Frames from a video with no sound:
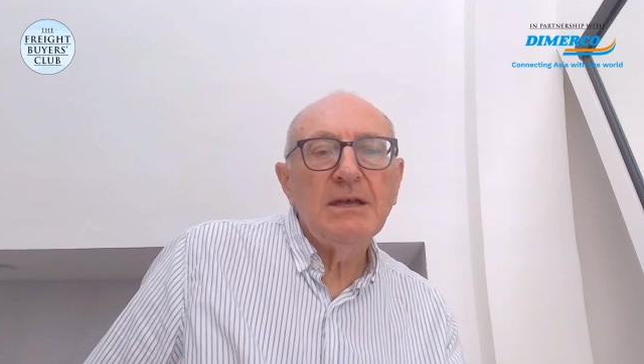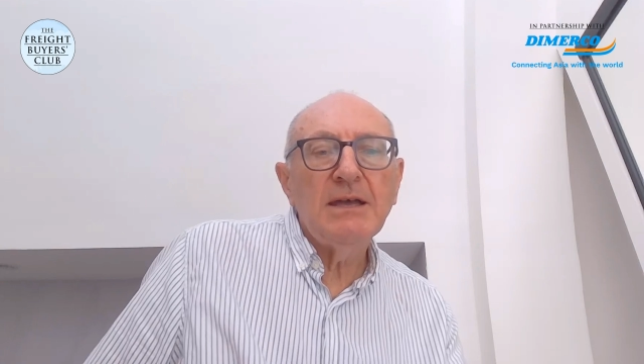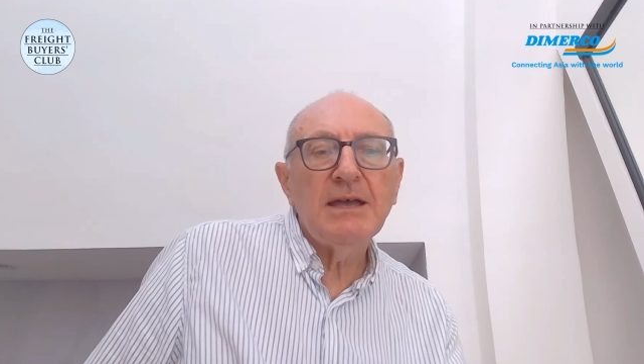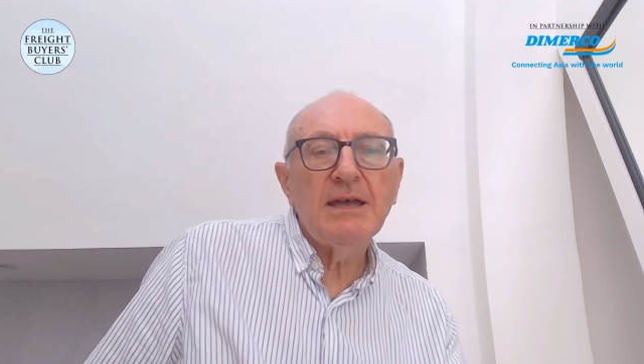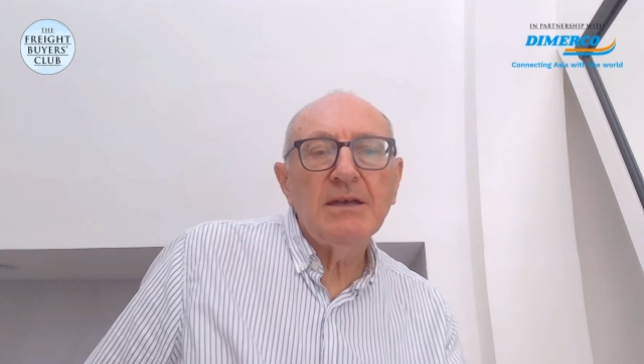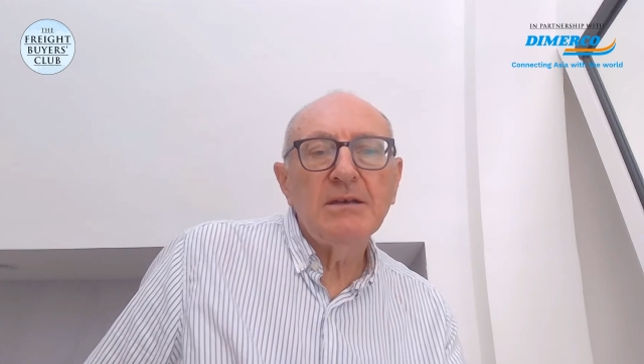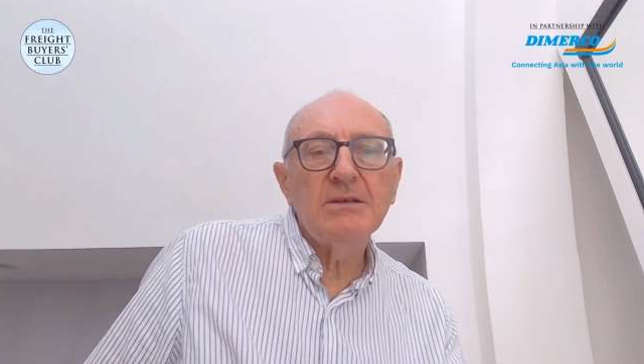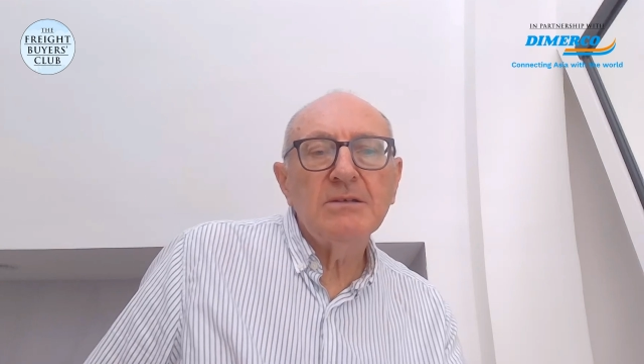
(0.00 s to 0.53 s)

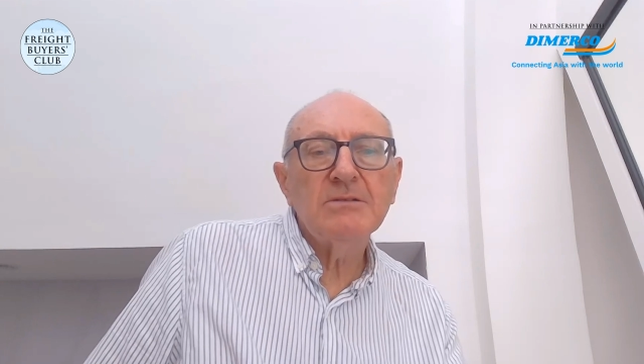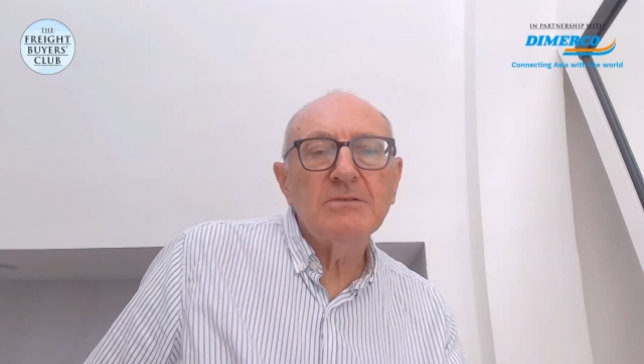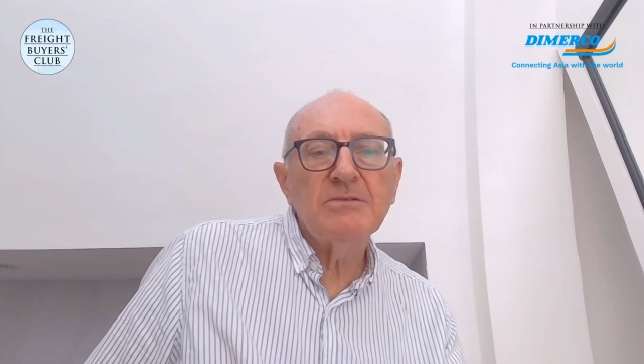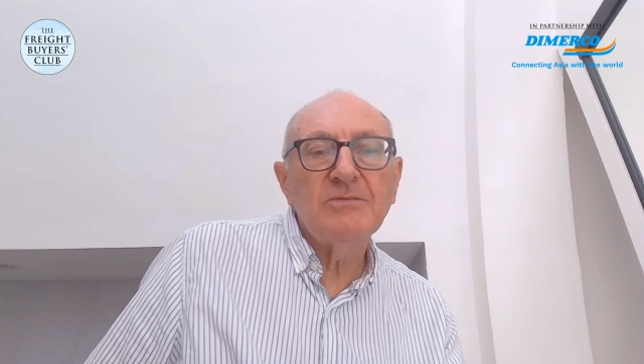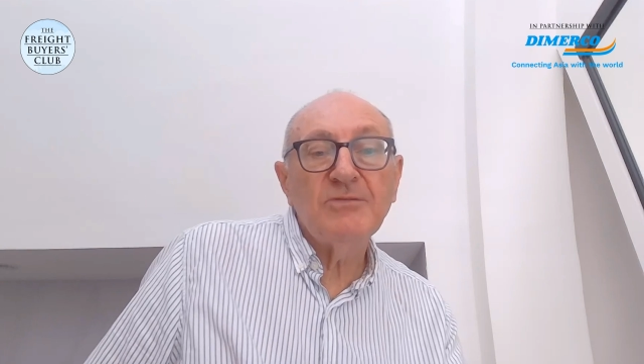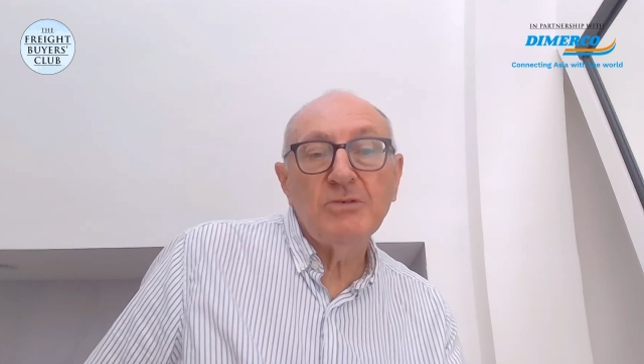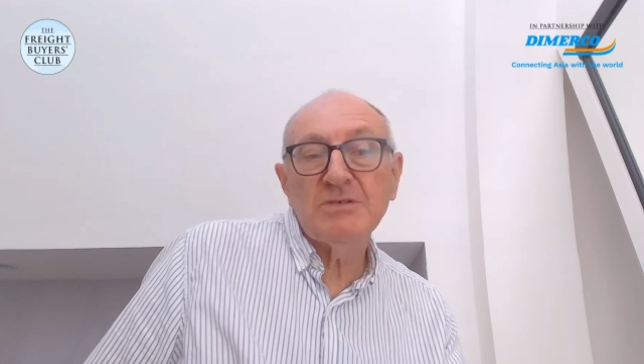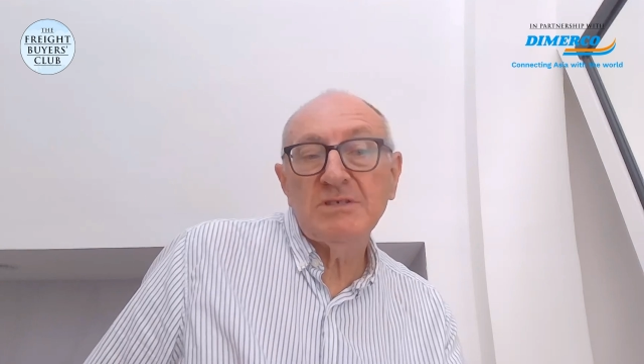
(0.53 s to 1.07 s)
And
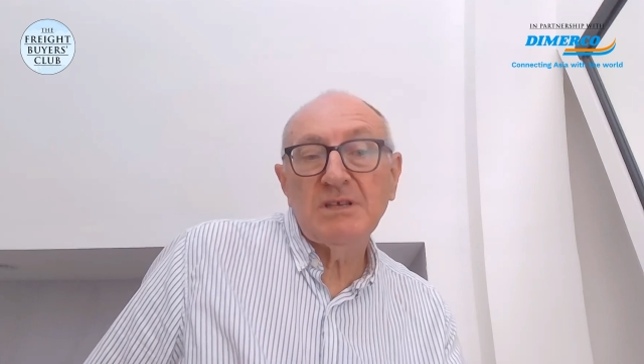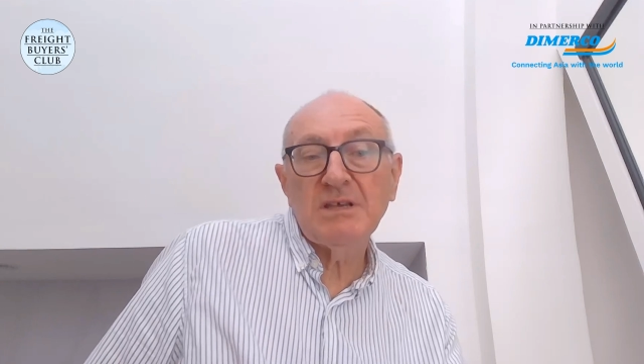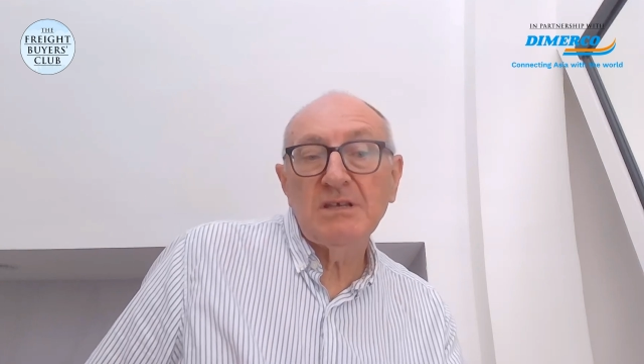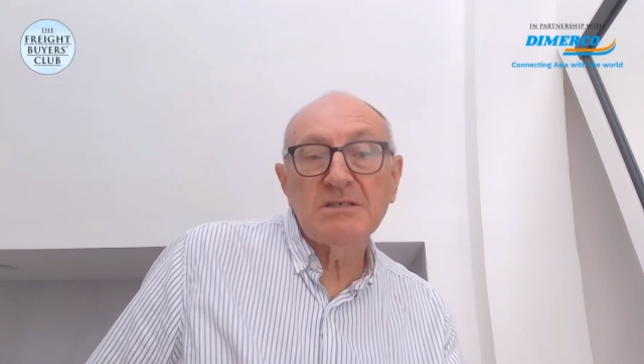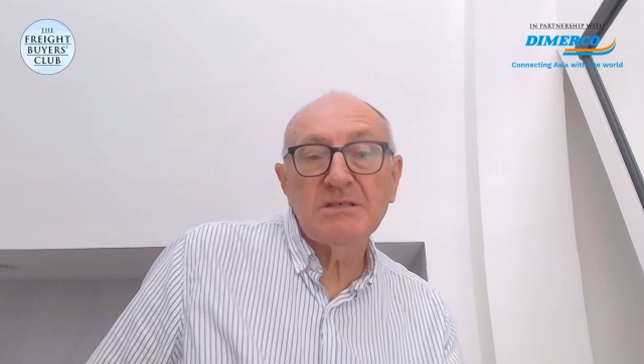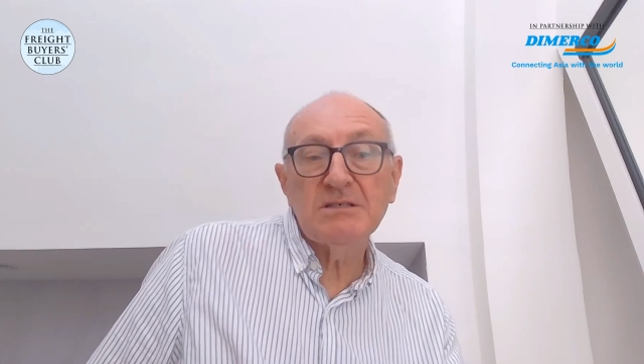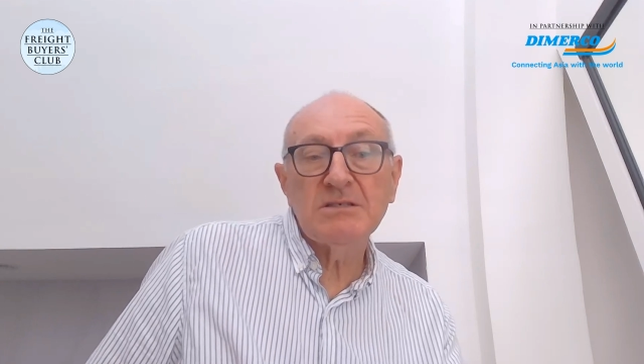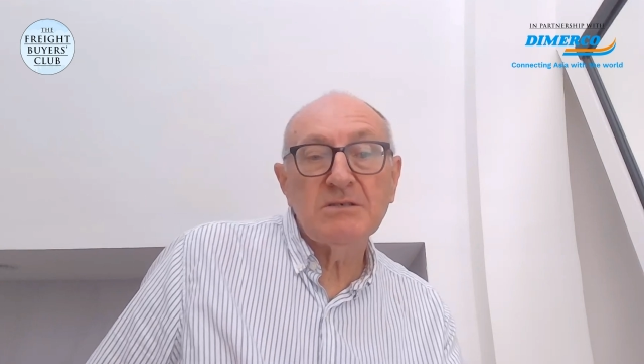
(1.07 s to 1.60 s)
the first thing
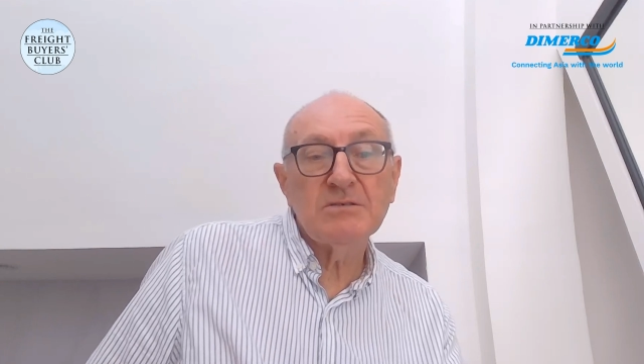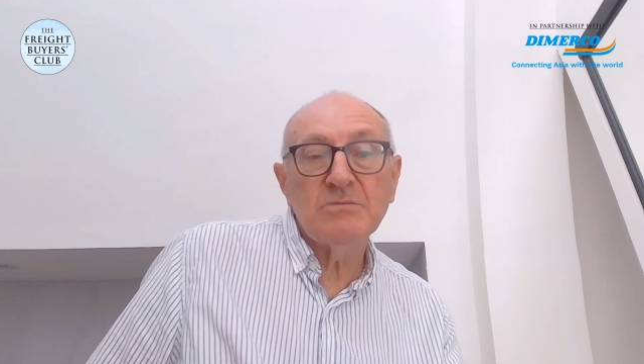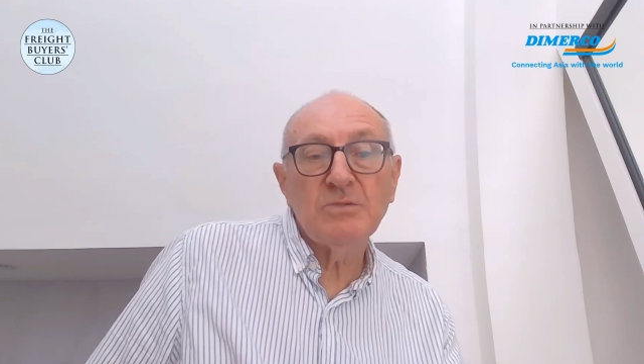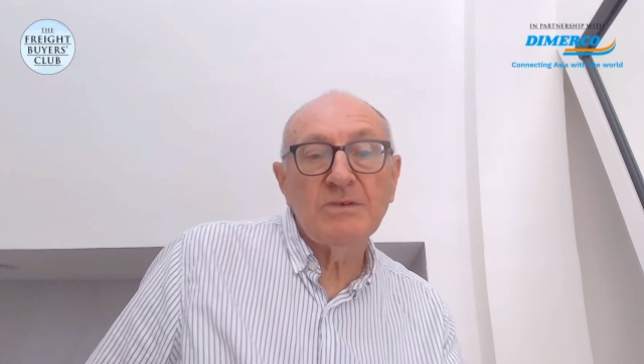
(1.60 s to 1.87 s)
is that